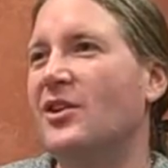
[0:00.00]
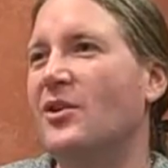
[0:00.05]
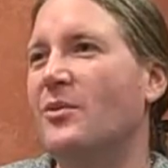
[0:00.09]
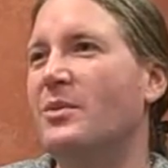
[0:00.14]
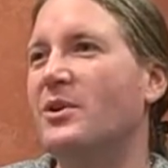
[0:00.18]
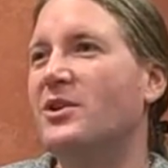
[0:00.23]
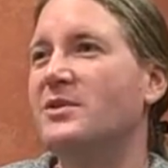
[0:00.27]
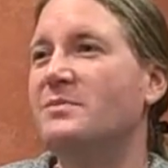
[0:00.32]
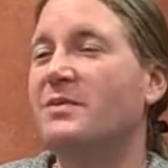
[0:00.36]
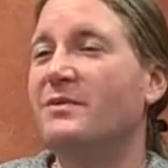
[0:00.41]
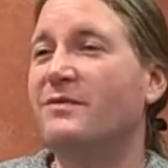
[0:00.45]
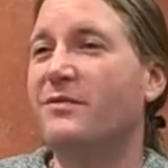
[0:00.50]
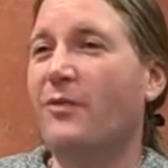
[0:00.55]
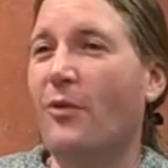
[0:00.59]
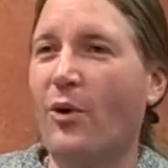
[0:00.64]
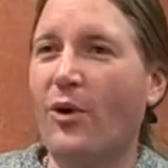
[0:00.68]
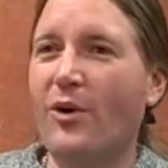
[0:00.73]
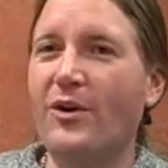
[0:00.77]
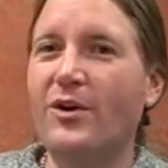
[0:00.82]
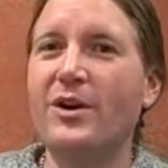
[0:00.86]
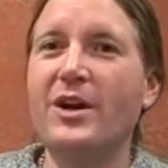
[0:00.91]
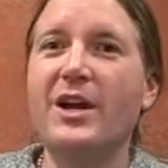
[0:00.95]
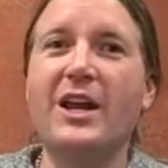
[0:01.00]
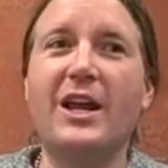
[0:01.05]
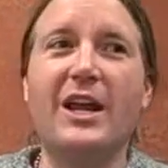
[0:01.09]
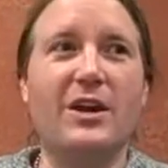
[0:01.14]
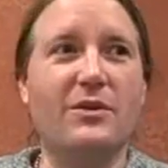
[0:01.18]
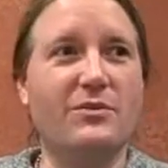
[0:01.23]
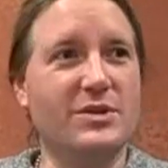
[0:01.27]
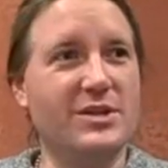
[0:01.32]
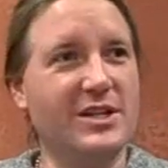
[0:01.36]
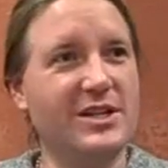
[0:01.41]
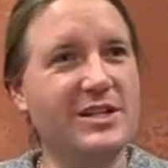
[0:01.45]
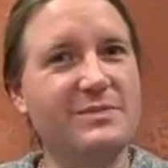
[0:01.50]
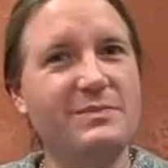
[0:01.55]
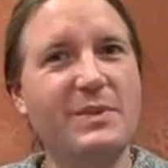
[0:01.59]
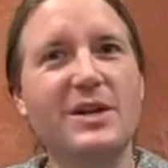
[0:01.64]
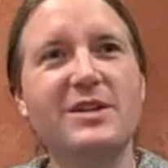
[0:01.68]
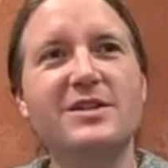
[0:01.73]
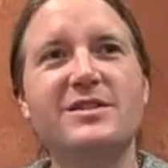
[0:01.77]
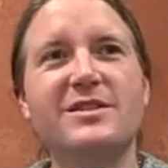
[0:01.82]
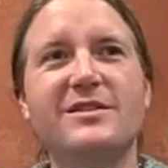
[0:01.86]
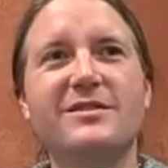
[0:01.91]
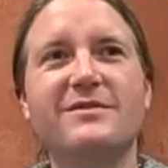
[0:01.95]
Because before it was
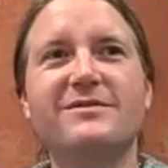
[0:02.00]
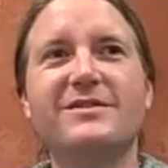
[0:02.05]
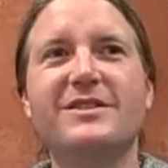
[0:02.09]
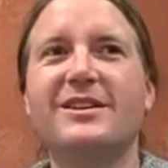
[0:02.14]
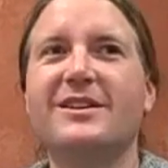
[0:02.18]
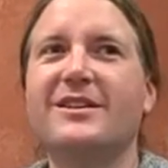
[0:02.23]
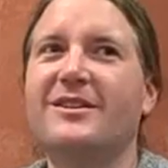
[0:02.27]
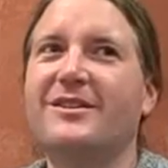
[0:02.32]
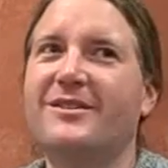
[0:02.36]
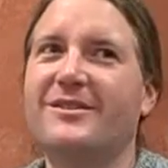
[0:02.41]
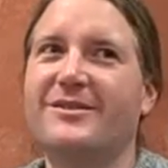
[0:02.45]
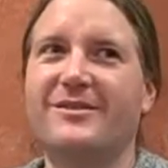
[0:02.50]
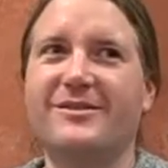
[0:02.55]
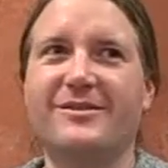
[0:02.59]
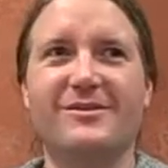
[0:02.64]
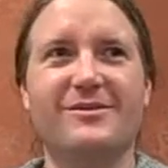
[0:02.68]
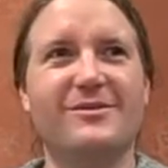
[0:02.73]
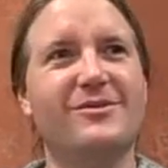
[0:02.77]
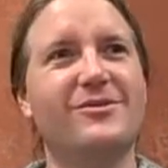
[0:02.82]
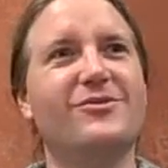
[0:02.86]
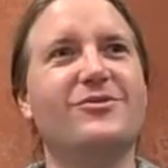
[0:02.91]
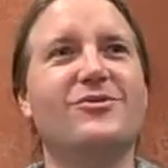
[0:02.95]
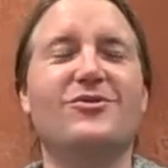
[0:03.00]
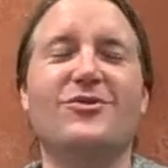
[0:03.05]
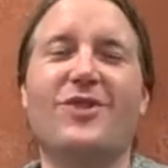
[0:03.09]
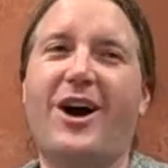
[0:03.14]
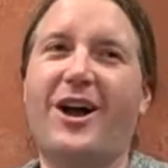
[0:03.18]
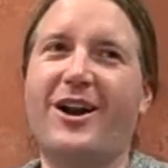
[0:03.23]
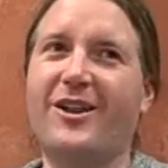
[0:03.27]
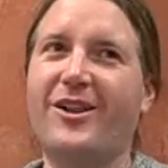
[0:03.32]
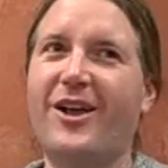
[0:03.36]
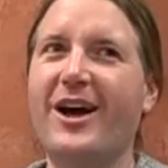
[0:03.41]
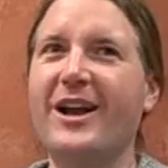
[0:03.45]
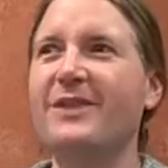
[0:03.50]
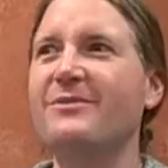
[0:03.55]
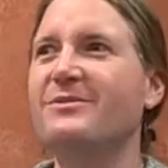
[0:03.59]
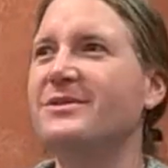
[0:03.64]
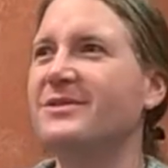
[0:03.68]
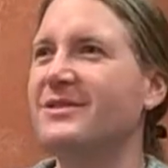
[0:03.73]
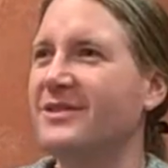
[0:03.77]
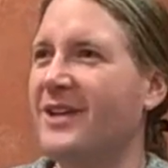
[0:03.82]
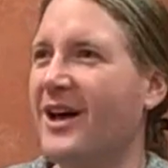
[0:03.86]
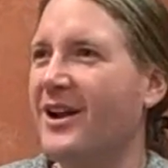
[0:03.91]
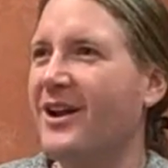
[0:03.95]
expensive, not a lot
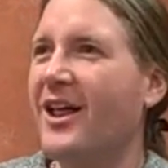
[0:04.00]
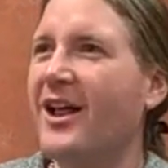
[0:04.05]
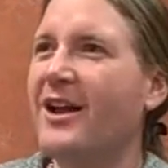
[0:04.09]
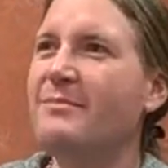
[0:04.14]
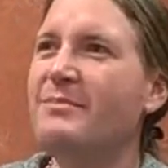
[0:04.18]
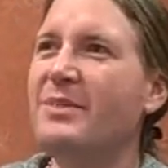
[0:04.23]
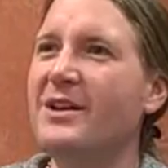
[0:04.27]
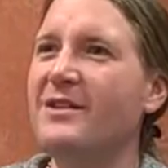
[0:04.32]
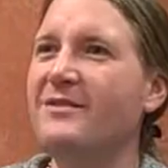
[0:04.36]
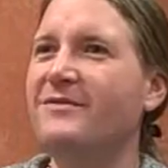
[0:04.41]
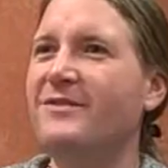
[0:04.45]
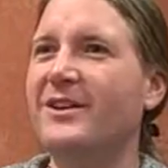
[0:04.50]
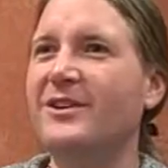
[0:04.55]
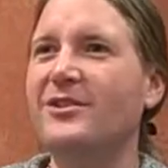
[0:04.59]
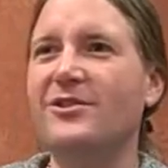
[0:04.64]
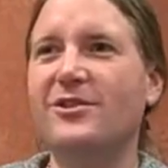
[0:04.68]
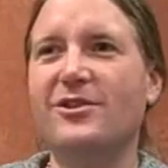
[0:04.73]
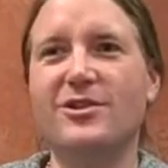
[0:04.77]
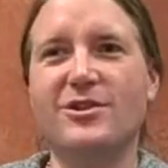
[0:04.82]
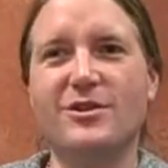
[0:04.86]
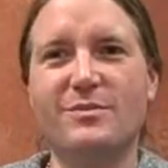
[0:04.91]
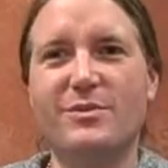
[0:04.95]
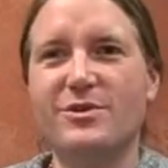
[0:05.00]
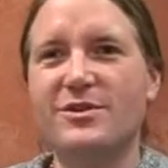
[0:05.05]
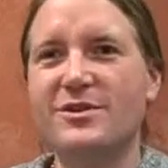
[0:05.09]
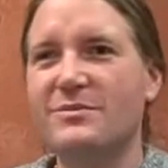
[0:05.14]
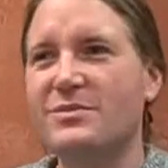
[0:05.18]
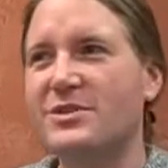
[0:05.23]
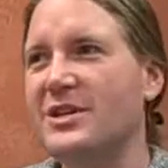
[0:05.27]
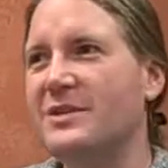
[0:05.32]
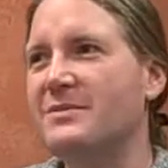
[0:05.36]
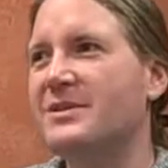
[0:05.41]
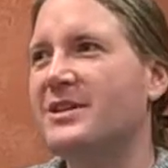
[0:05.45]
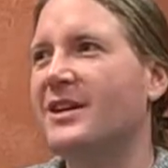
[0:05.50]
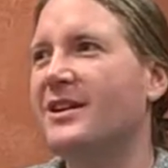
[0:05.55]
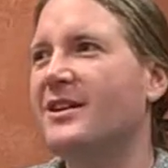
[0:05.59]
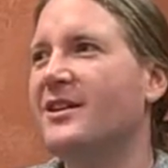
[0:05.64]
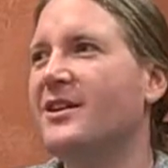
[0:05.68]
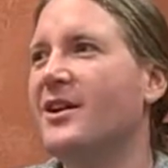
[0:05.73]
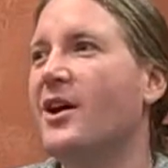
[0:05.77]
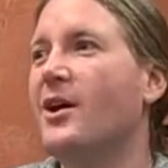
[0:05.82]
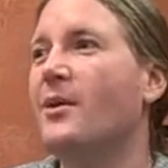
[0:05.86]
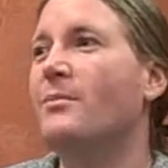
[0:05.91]
of benefit. You could just put some sheepskin.